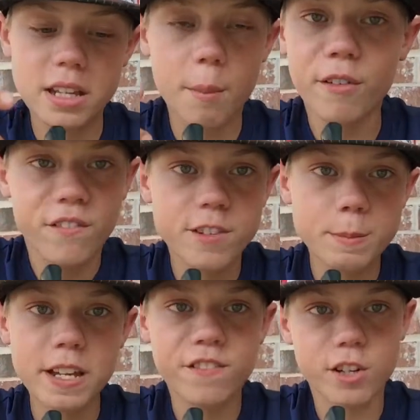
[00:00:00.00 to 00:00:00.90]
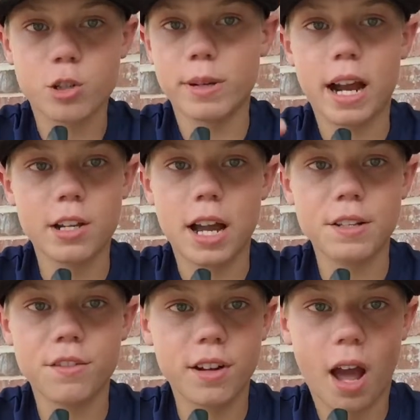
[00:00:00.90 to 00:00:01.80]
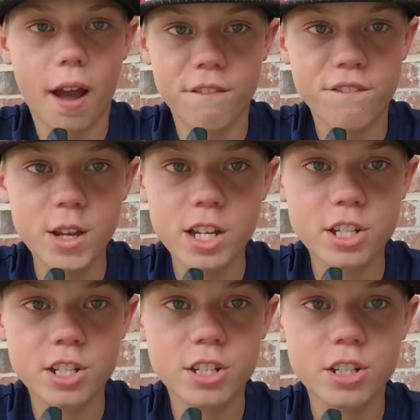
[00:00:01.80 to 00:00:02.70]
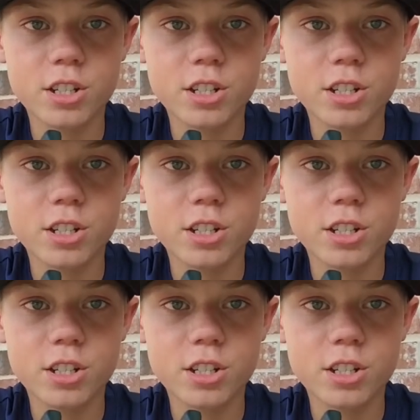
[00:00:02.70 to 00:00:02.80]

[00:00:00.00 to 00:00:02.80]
I'm a speed fisherman. I fish